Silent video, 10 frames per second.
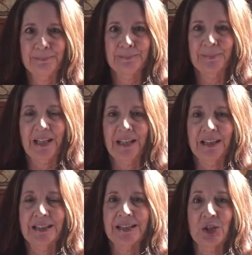Like
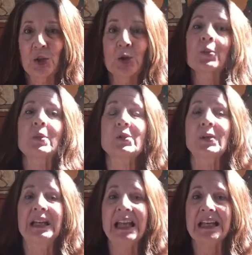this nurse was
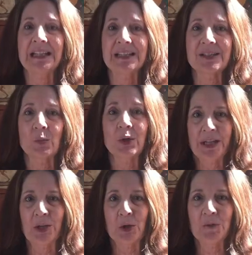relentless,
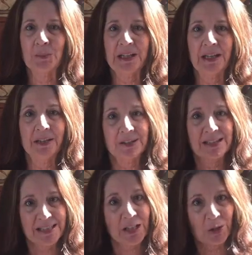working over me. I could
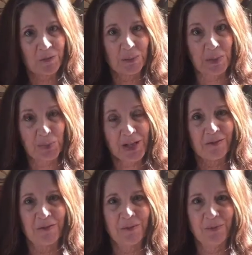see her from
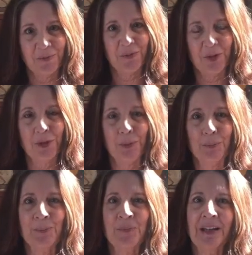above. No.
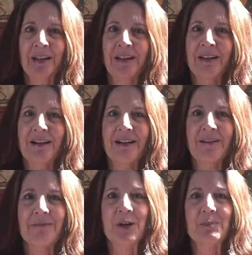I
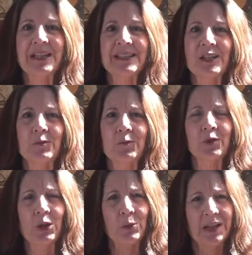felt myself
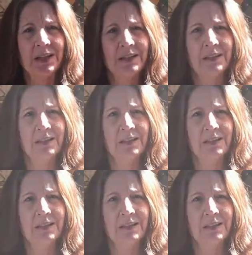floating